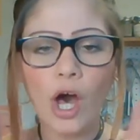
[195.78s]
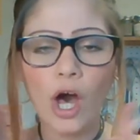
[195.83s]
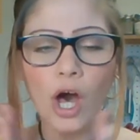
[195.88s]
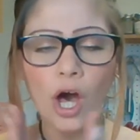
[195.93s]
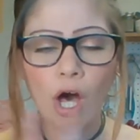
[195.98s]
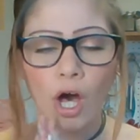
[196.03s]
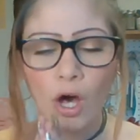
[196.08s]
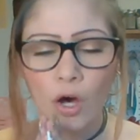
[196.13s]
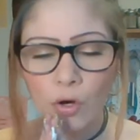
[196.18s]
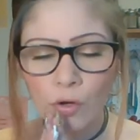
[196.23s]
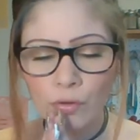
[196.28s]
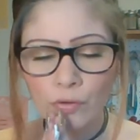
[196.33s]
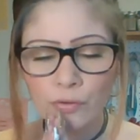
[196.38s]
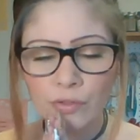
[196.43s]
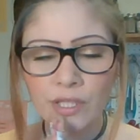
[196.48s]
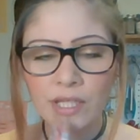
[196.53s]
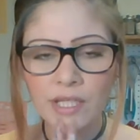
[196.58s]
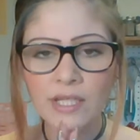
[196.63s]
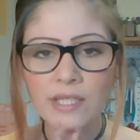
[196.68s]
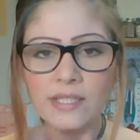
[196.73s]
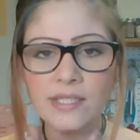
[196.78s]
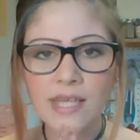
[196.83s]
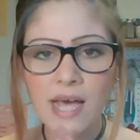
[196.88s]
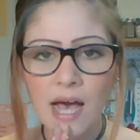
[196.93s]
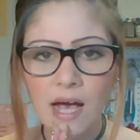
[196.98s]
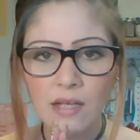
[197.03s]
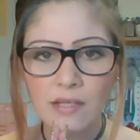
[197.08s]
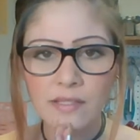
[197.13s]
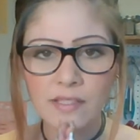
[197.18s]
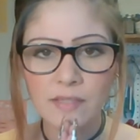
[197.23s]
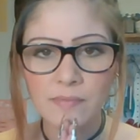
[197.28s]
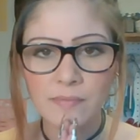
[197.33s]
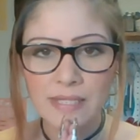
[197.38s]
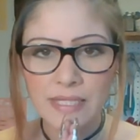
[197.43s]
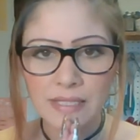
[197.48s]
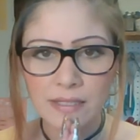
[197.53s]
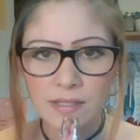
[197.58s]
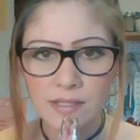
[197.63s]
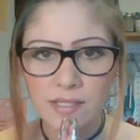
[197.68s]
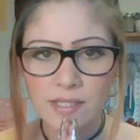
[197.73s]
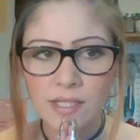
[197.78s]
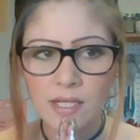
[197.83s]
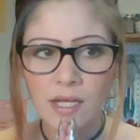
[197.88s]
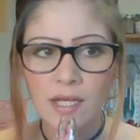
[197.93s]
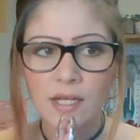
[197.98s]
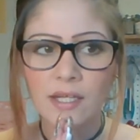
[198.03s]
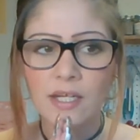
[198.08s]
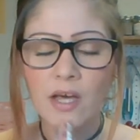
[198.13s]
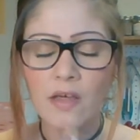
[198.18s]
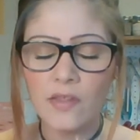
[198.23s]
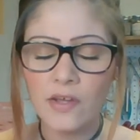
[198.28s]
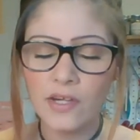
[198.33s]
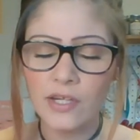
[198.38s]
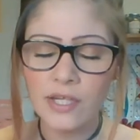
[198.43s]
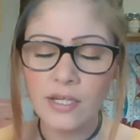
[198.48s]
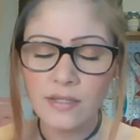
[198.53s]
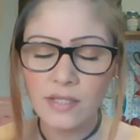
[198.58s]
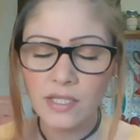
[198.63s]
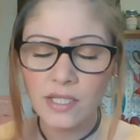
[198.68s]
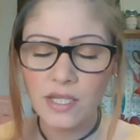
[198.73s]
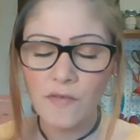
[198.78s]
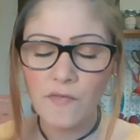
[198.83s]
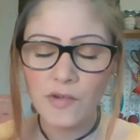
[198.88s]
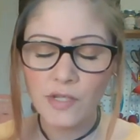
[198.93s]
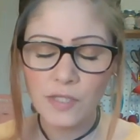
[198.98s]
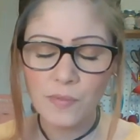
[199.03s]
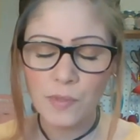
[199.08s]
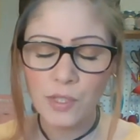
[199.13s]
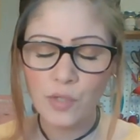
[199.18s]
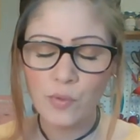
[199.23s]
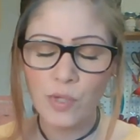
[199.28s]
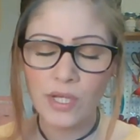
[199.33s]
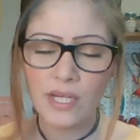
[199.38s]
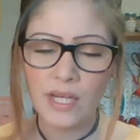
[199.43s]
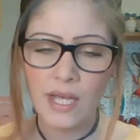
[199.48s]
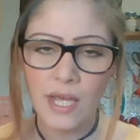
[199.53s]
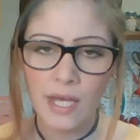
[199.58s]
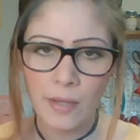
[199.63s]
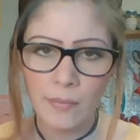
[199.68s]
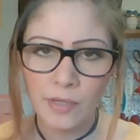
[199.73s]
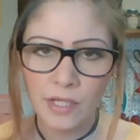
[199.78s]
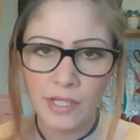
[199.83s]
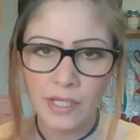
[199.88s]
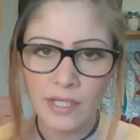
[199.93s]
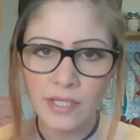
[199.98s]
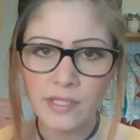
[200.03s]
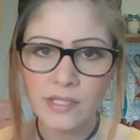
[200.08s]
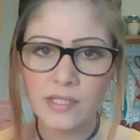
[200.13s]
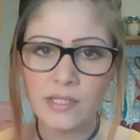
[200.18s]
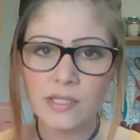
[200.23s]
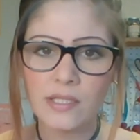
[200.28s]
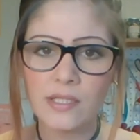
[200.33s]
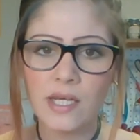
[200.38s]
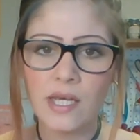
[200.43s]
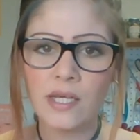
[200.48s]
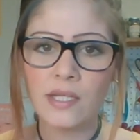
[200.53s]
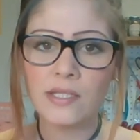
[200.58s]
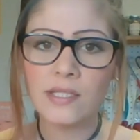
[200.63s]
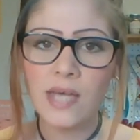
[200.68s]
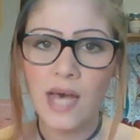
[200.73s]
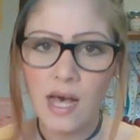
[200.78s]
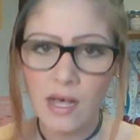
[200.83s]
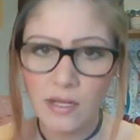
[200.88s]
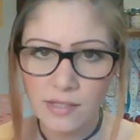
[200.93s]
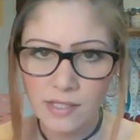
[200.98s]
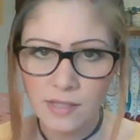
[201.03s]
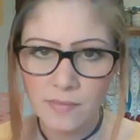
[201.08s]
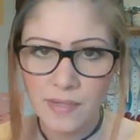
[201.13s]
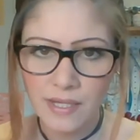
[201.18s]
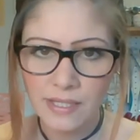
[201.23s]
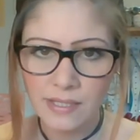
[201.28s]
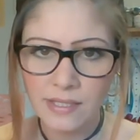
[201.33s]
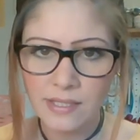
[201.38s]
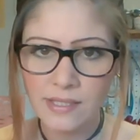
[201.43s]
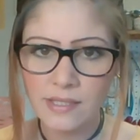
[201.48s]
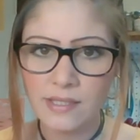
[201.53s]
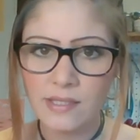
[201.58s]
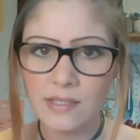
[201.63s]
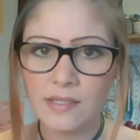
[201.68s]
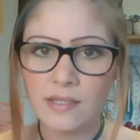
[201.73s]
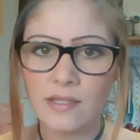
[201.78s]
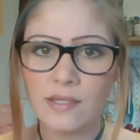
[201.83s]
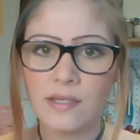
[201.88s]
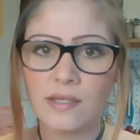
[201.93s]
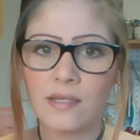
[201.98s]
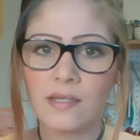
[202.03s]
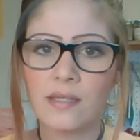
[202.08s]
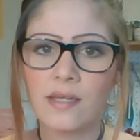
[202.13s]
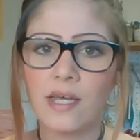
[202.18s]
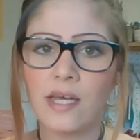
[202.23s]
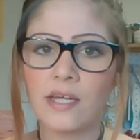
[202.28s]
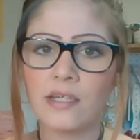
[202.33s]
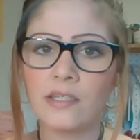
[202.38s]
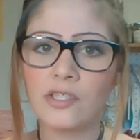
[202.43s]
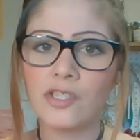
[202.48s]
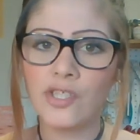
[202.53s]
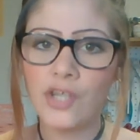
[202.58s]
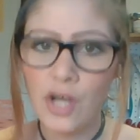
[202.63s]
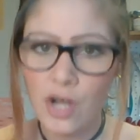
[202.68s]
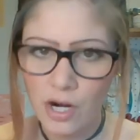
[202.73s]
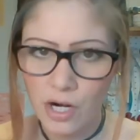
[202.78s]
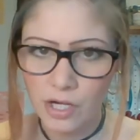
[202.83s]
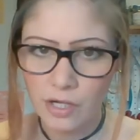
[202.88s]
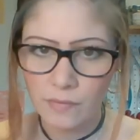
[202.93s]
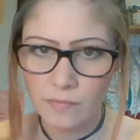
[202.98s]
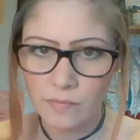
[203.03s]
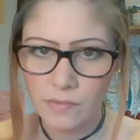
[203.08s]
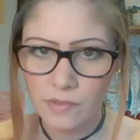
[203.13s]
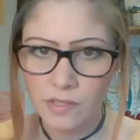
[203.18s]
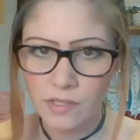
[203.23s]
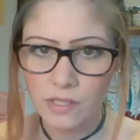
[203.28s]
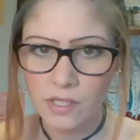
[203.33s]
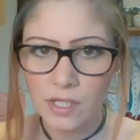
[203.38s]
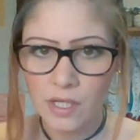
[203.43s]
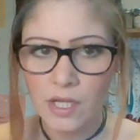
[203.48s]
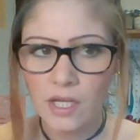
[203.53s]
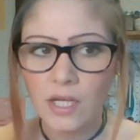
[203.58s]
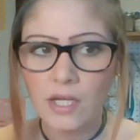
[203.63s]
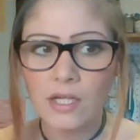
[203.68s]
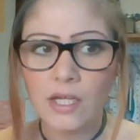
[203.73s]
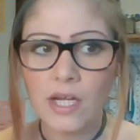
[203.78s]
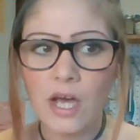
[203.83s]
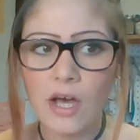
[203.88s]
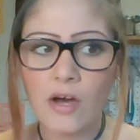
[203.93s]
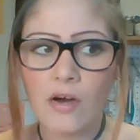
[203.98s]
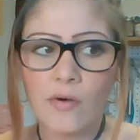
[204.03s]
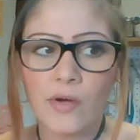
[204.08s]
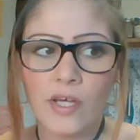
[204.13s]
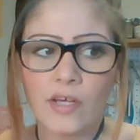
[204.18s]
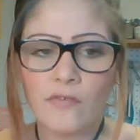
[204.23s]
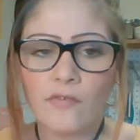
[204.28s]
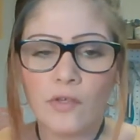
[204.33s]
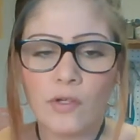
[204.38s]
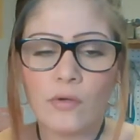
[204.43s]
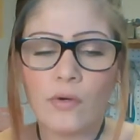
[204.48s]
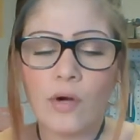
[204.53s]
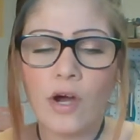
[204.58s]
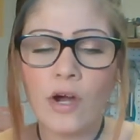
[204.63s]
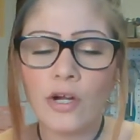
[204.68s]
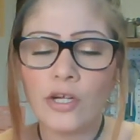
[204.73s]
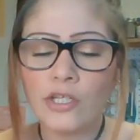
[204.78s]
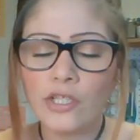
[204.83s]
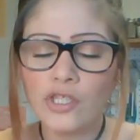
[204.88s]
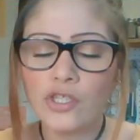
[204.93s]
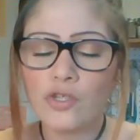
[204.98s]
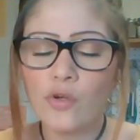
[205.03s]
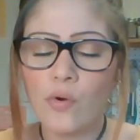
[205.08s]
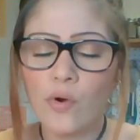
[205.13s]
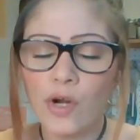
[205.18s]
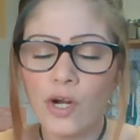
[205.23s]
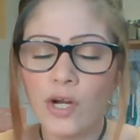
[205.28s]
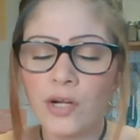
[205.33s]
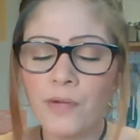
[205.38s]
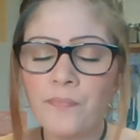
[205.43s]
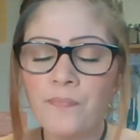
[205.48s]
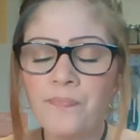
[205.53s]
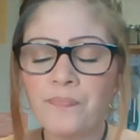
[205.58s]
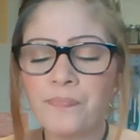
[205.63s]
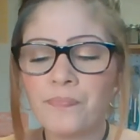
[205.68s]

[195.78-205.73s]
own talismans. Now, there is a difference between amulets and talismans and charms. Now, if you aren't sure,